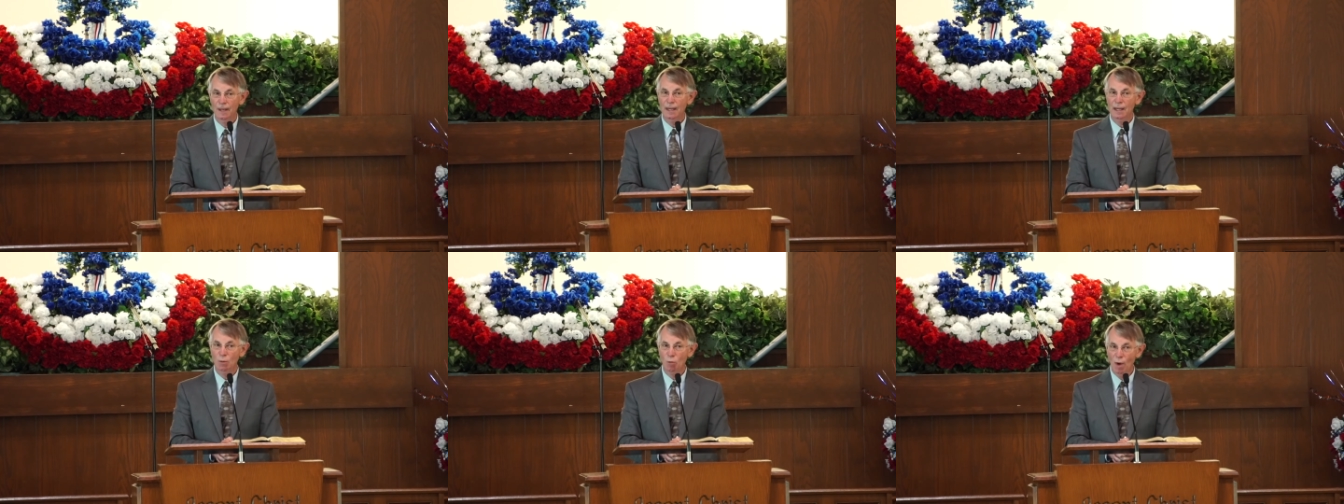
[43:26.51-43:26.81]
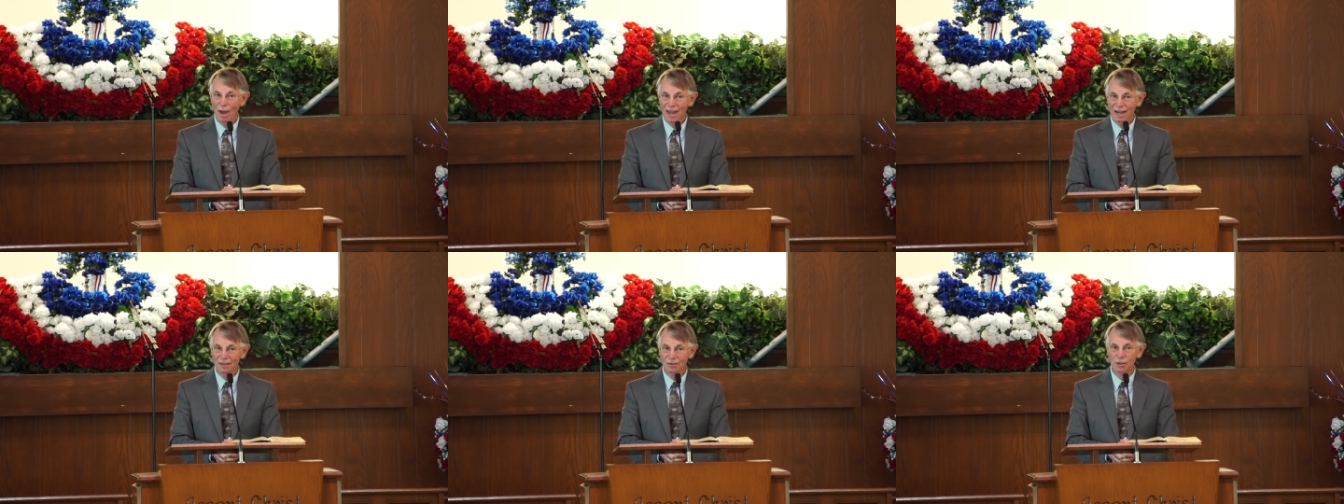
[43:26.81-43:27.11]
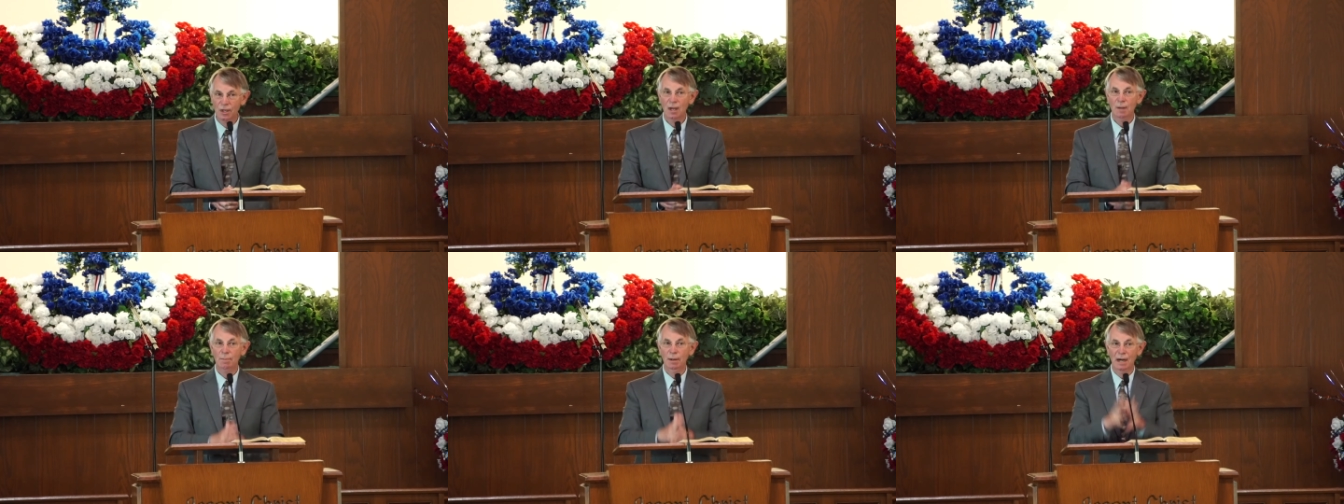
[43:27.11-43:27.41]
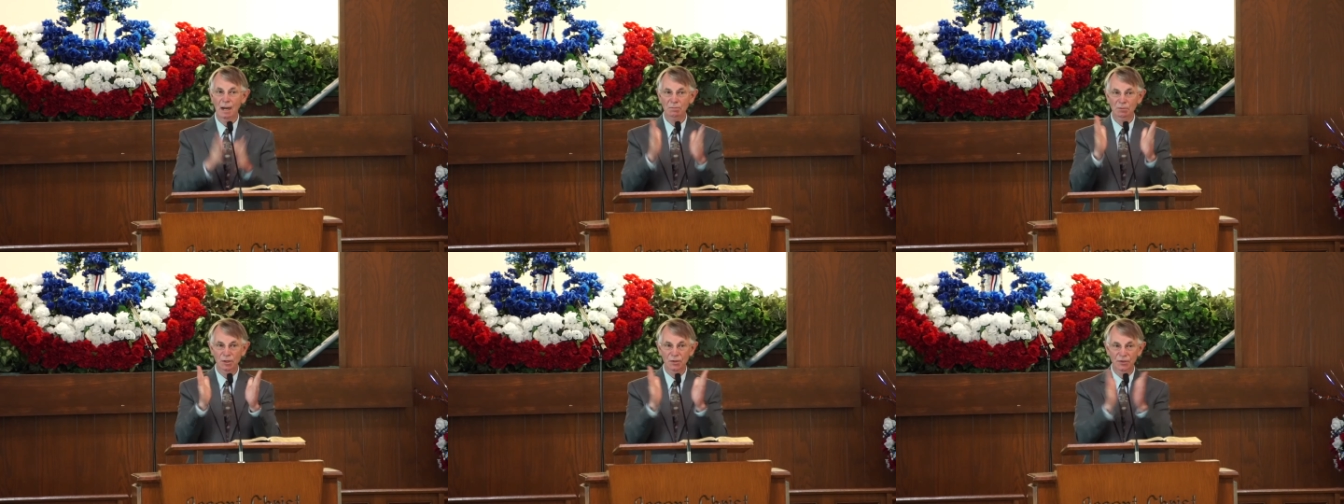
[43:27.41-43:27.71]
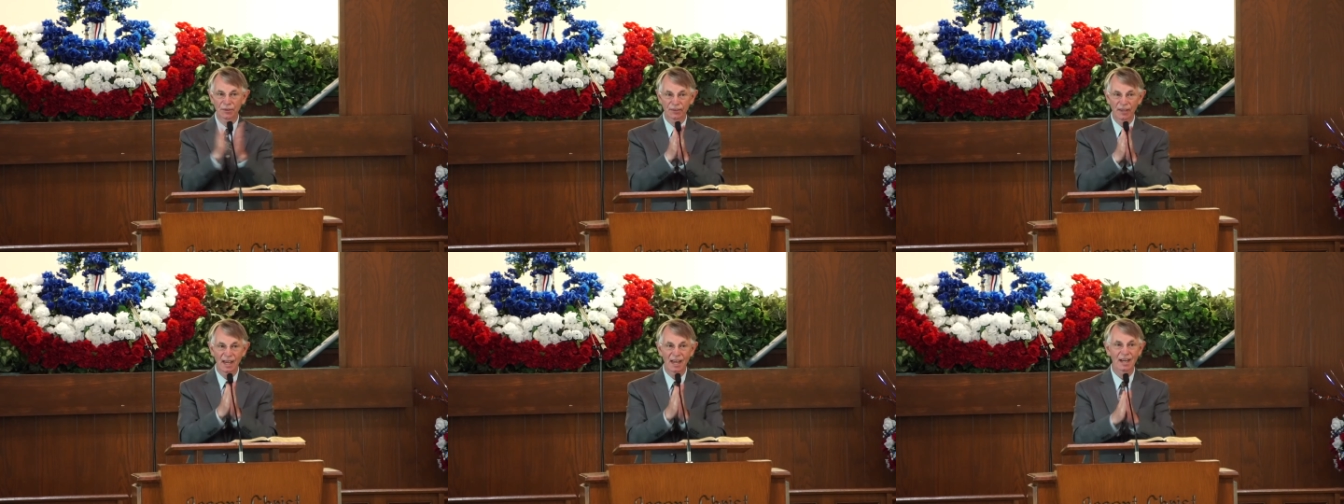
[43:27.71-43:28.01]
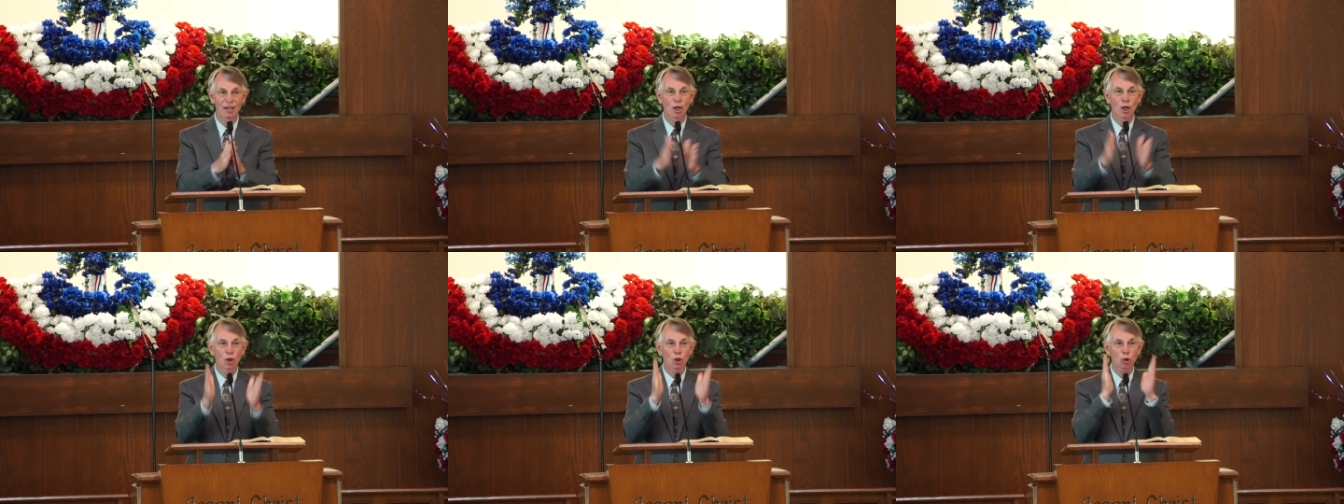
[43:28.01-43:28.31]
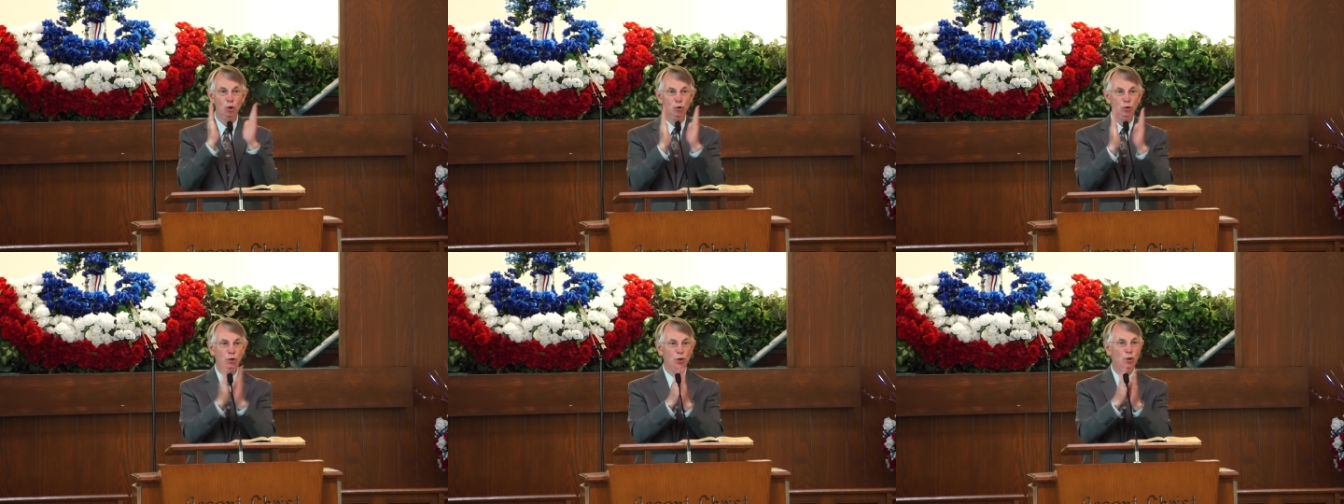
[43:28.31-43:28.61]
He waits. But I'm just saying,
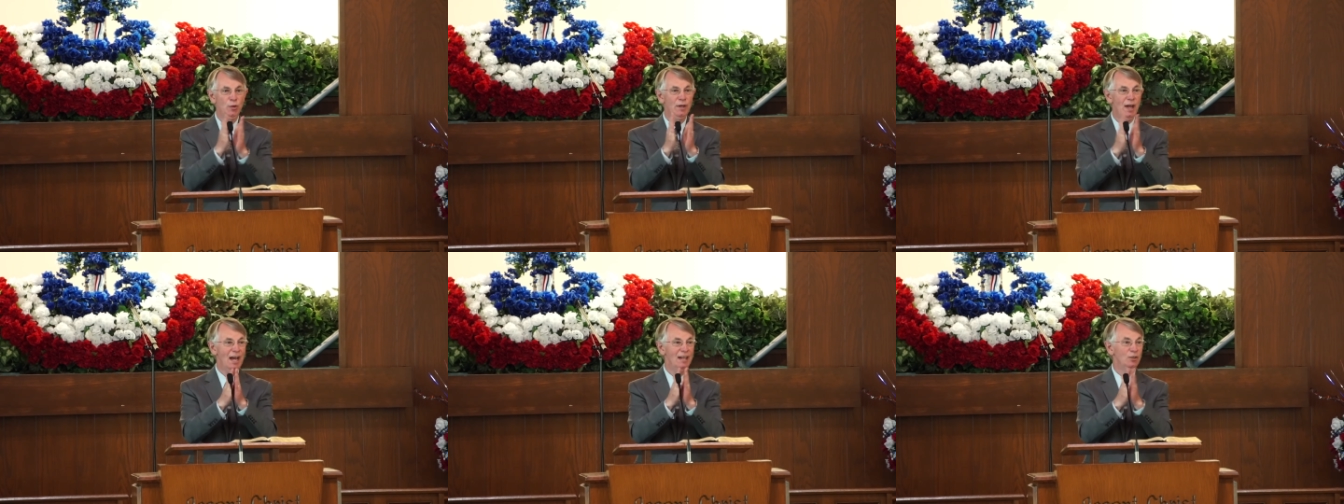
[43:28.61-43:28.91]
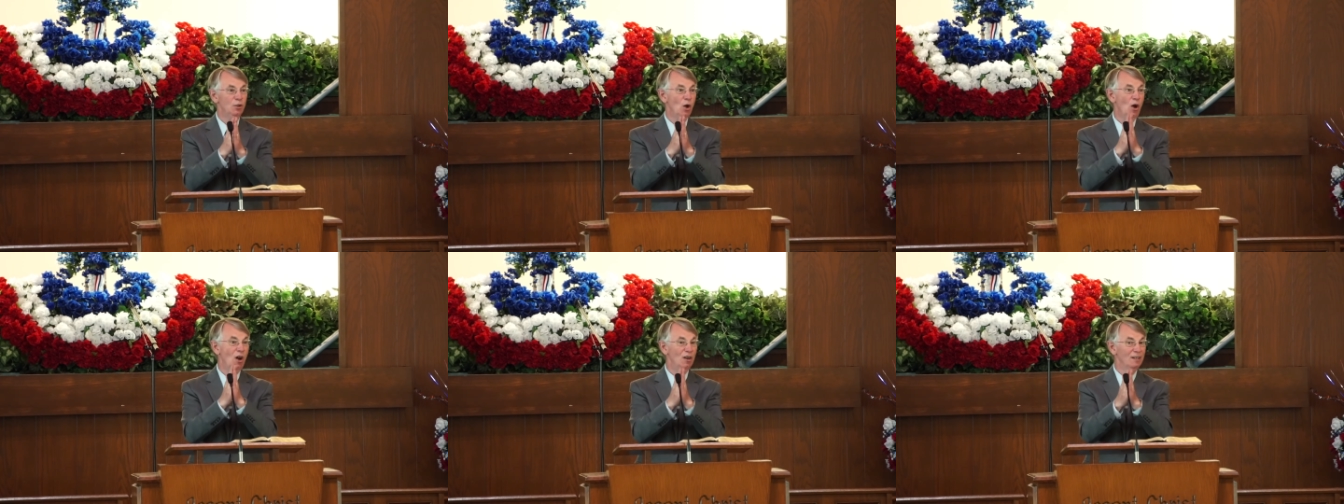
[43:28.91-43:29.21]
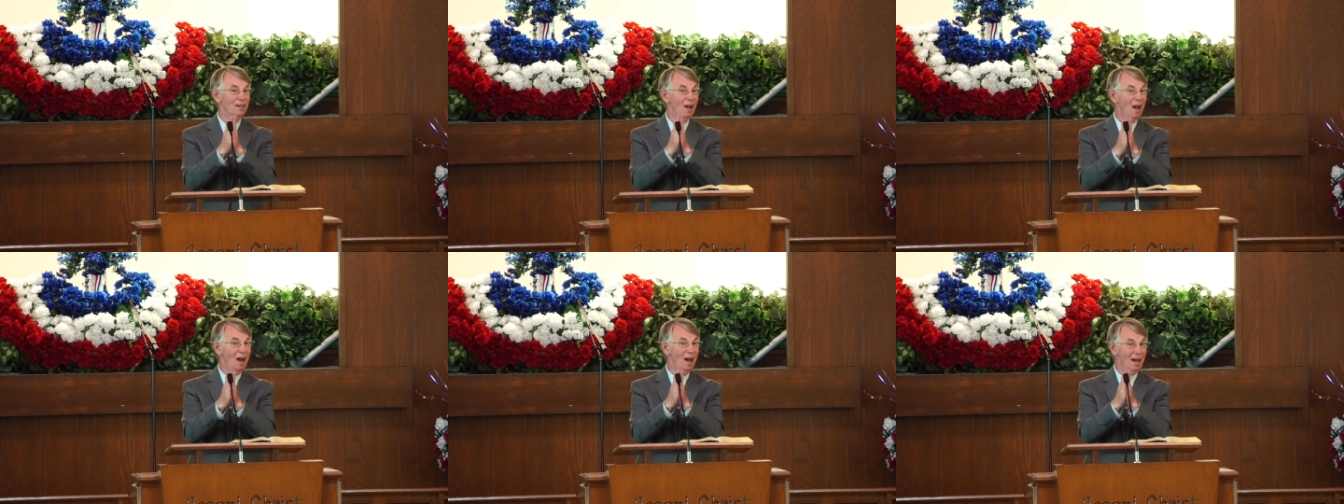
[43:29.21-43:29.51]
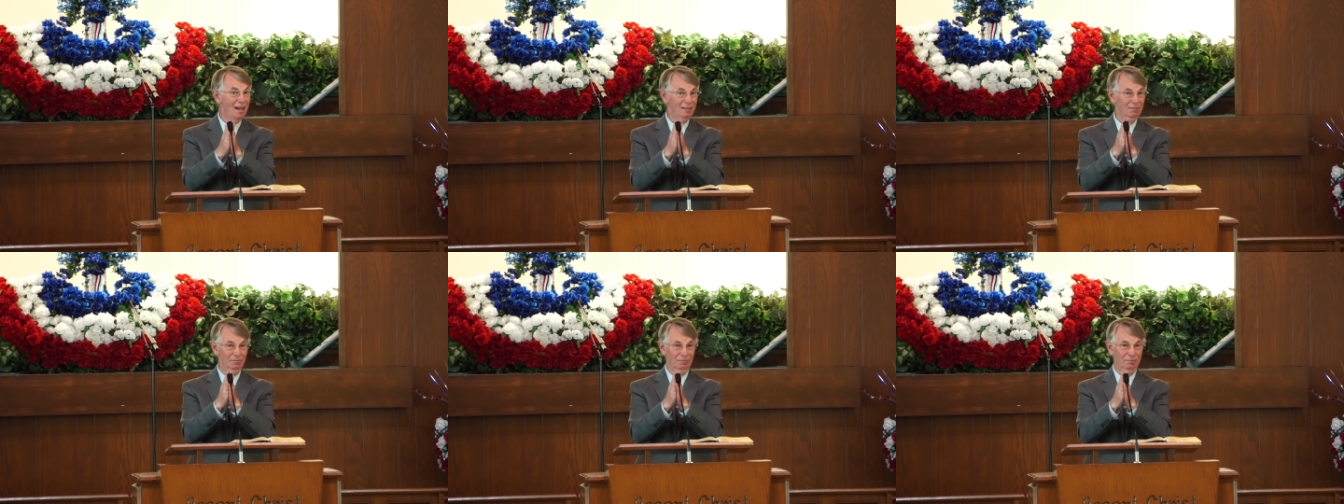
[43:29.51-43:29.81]
you do not taunt God,